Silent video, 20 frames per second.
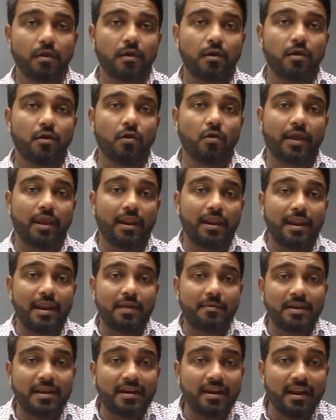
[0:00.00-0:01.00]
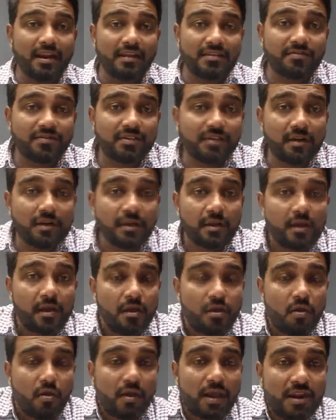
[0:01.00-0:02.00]
Okay, let me take the next question.
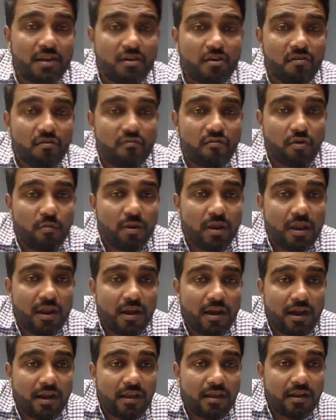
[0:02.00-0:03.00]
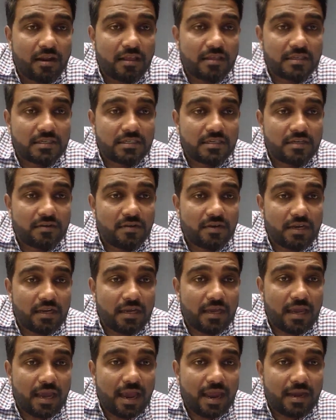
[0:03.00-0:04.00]
Can you give formula regarding
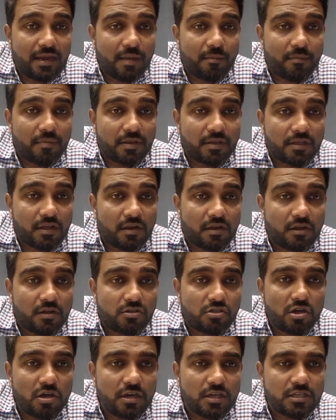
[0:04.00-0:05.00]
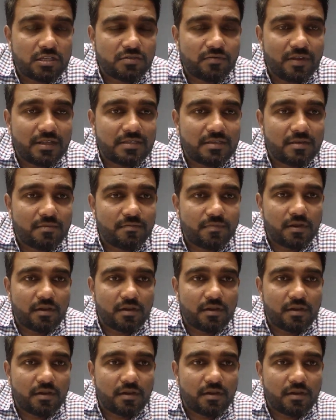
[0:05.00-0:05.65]
resistivity and temperature? Sure, it's very simple,